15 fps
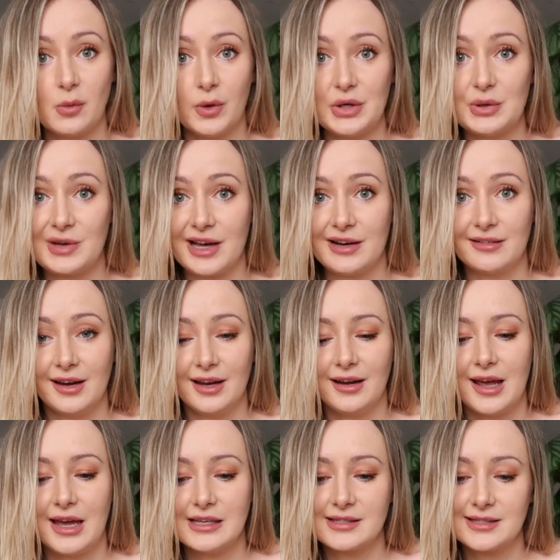where you
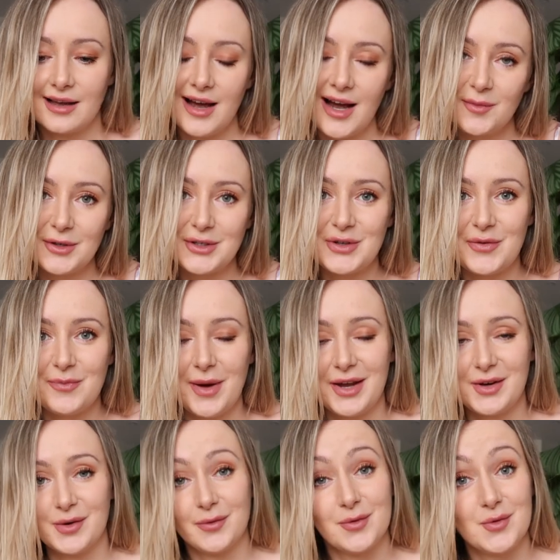calculate how much you've
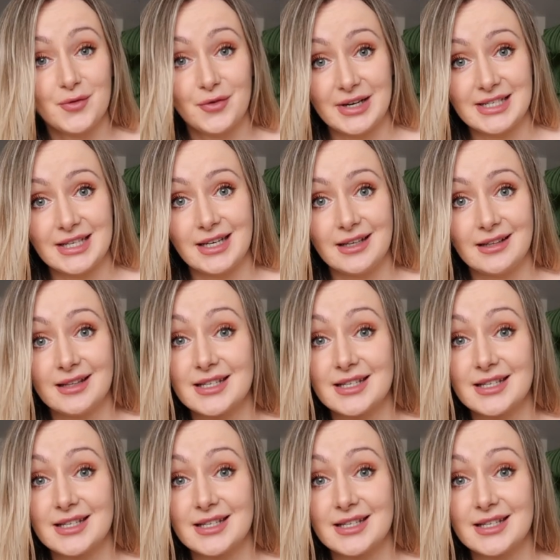paid off already.